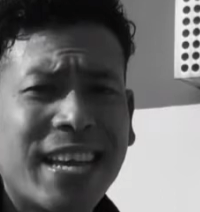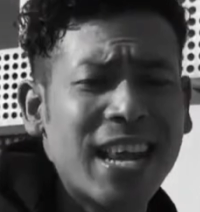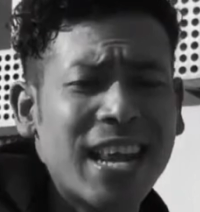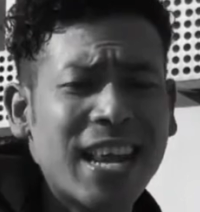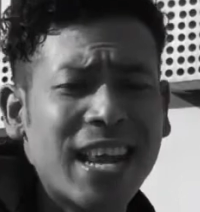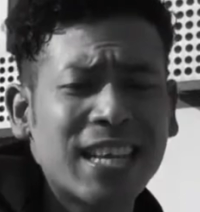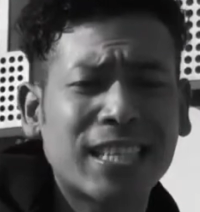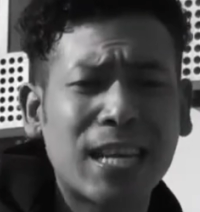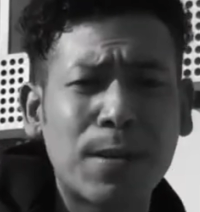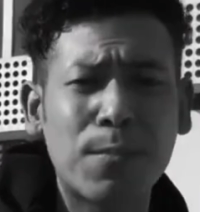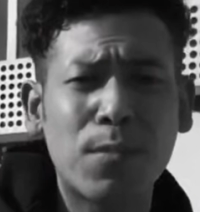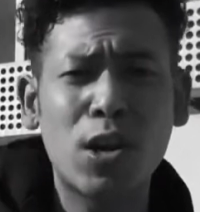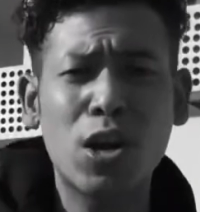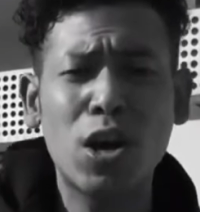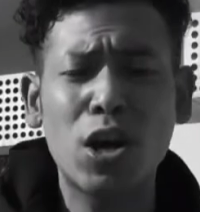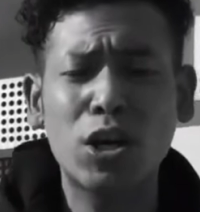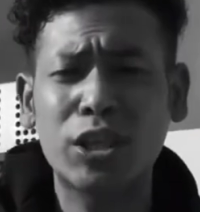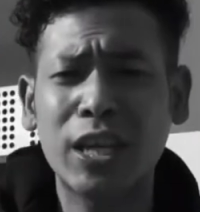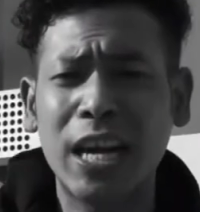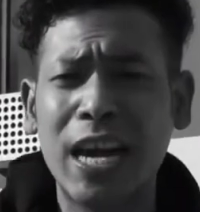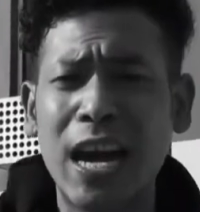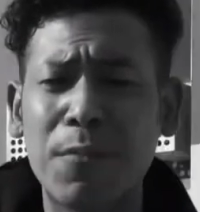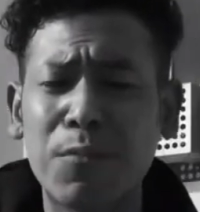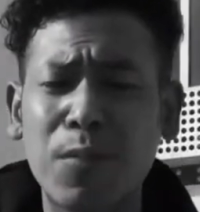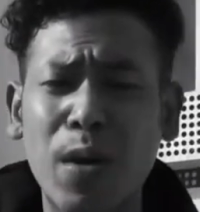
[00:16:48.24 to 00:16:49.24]
Status. I'm
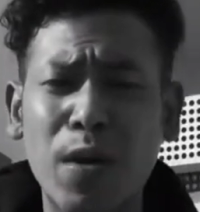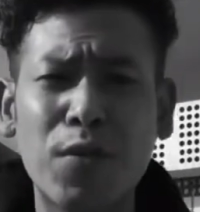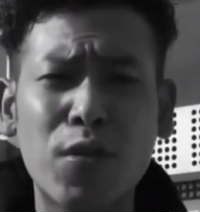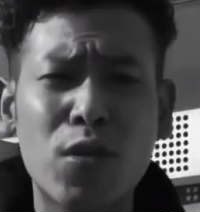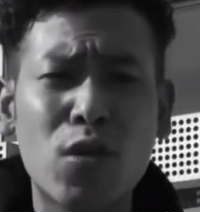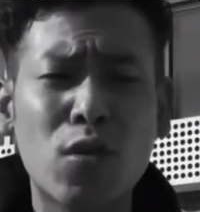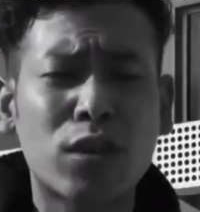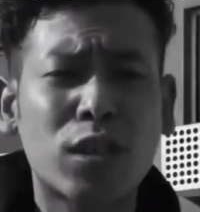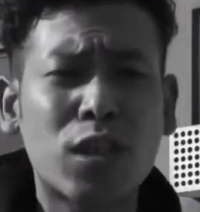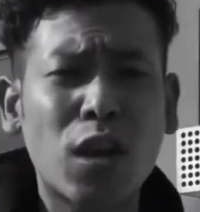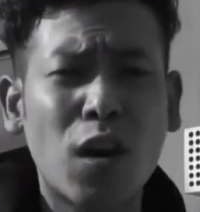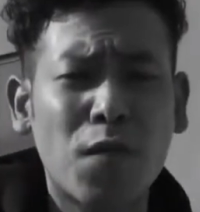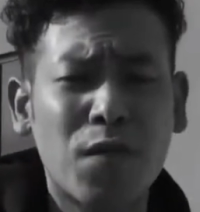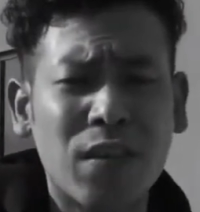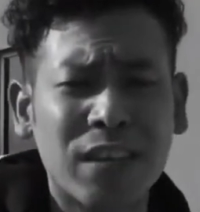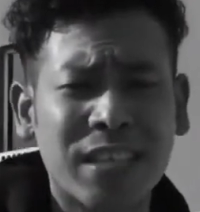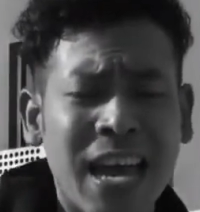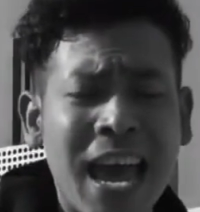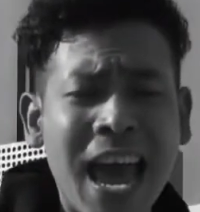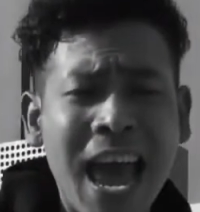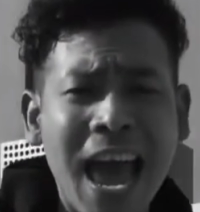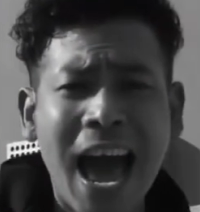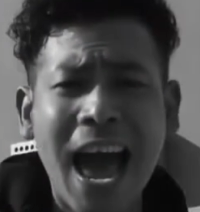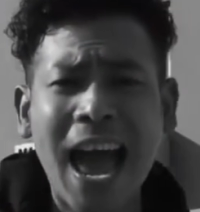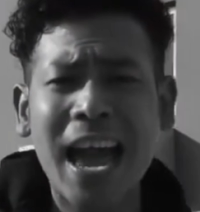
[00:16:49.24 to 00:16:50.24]
allergic. I'm giving the service.
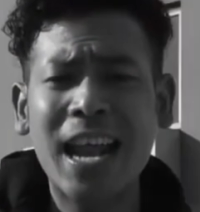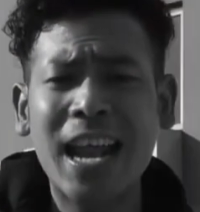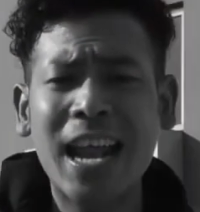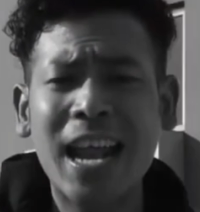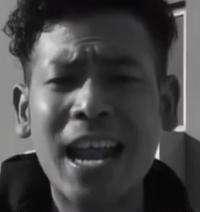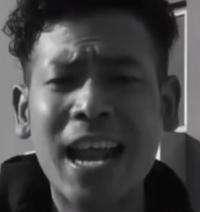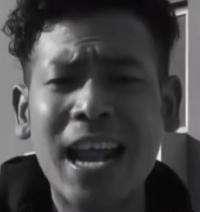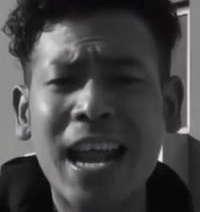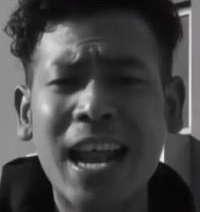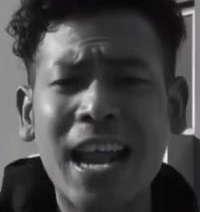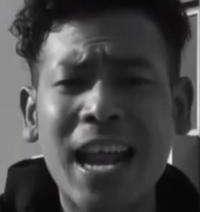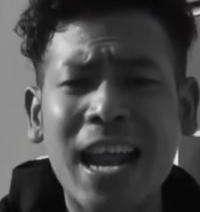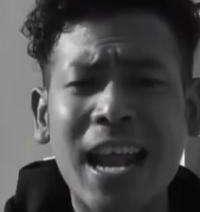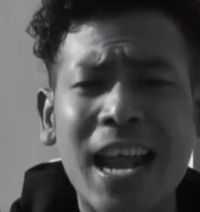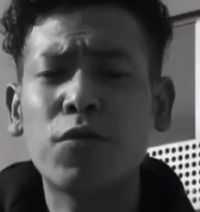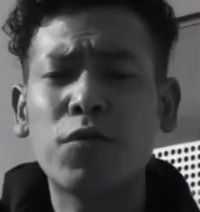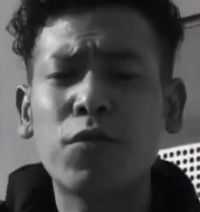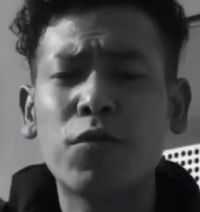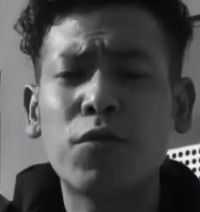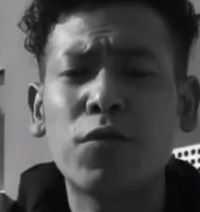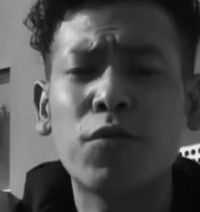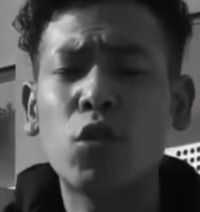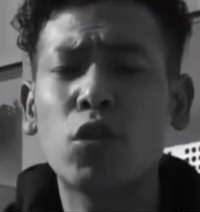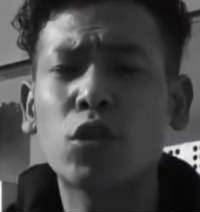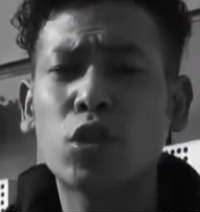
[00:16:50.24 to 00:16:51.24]
I had
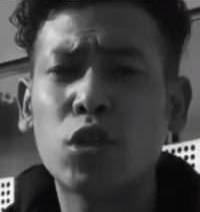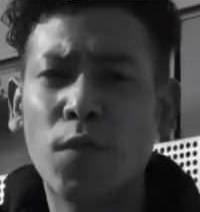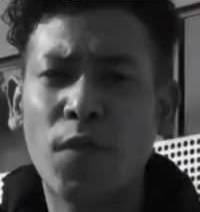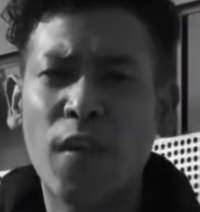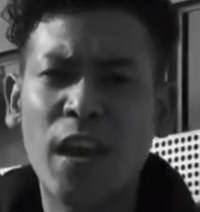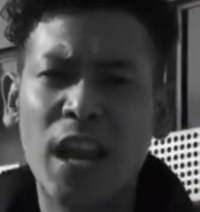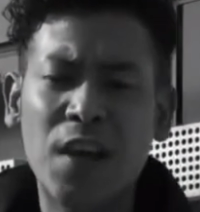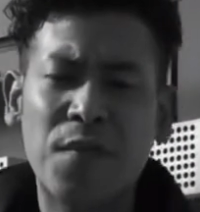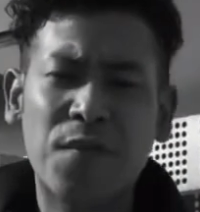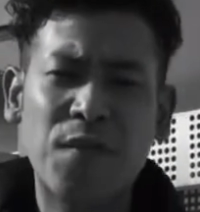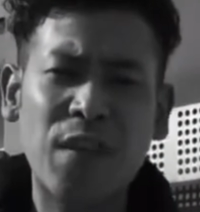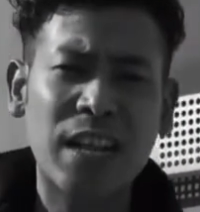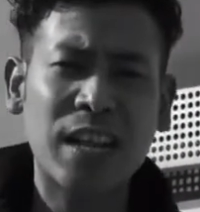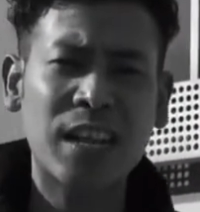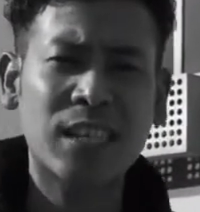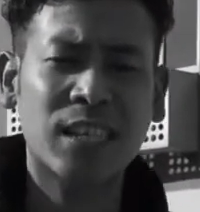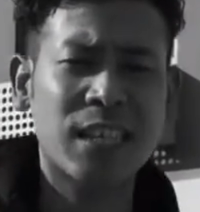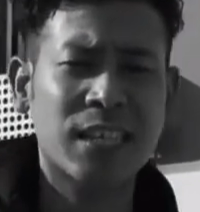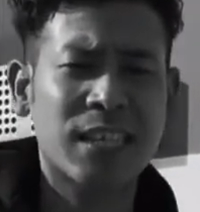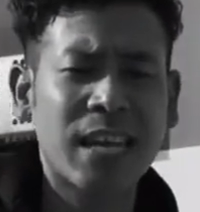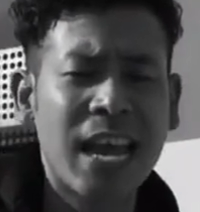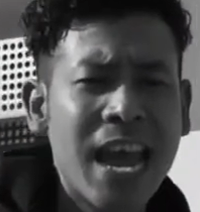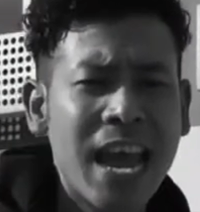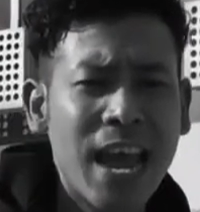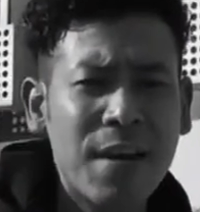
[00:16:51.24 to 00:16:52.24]
enough dose of
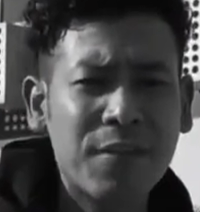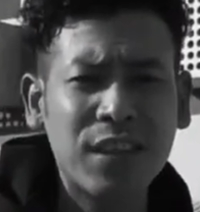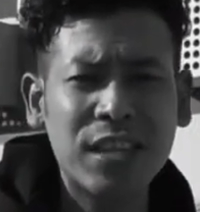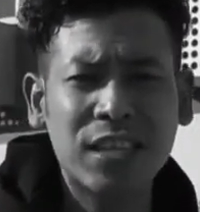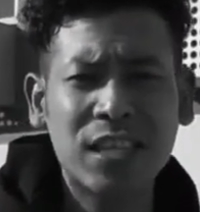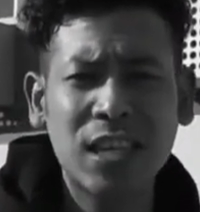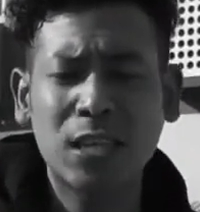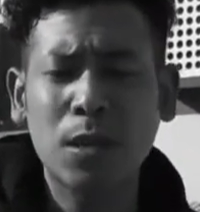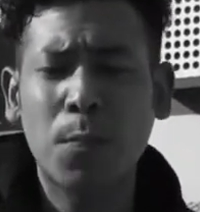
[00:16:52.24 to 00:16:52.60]
anaphylaxis. If this